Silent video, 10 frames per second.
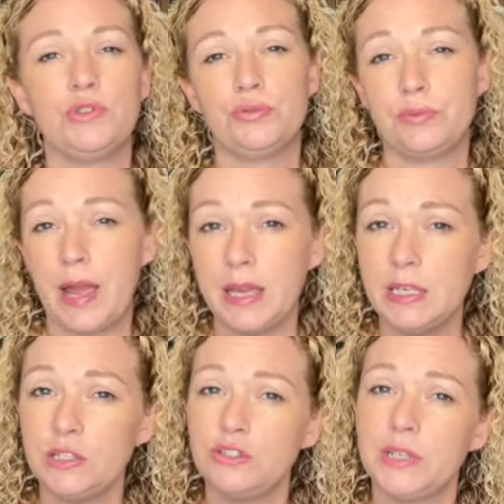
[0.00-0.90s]

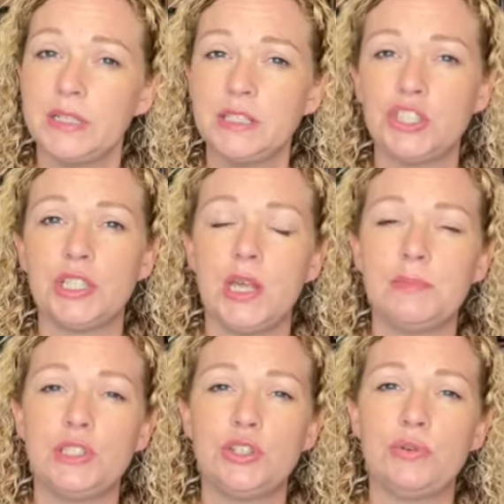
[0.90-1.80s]
trying to transition
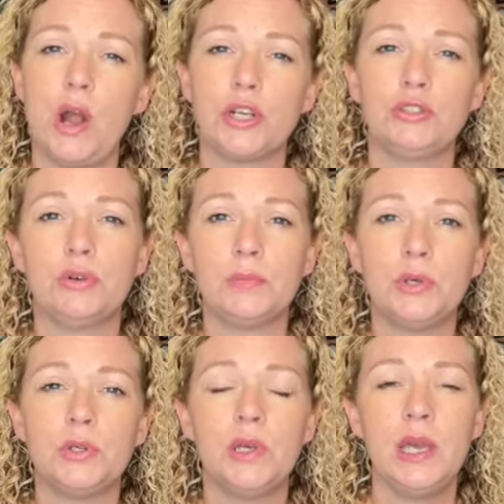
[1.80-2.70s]
them into our
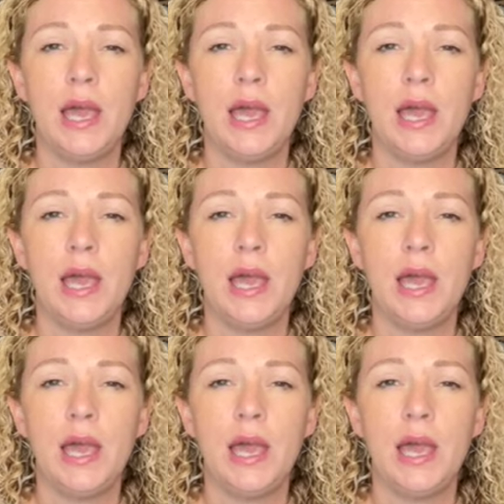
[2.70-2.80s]
normal